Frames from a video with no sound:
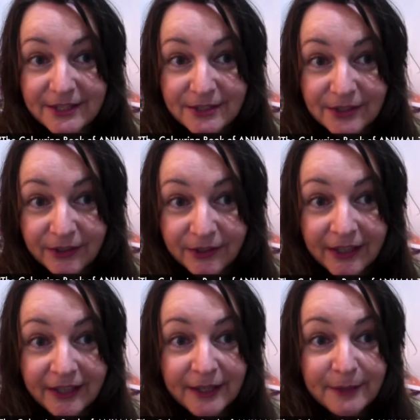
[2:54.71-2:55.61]
So
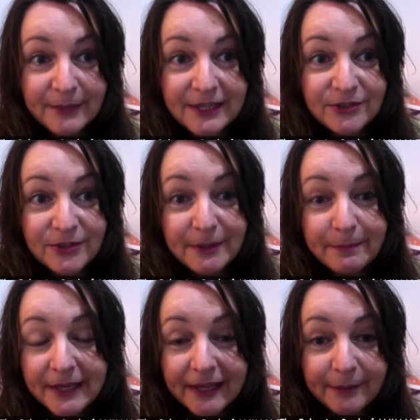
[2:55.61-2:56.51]
make sure you
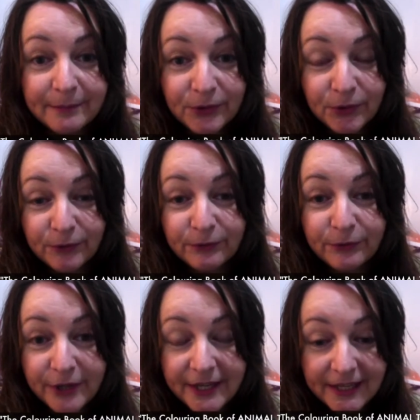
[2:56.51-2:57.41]
pick up your
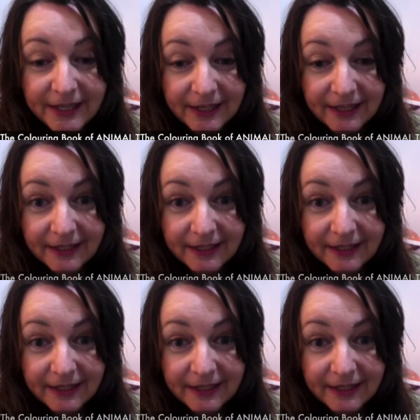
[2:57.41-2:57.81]
free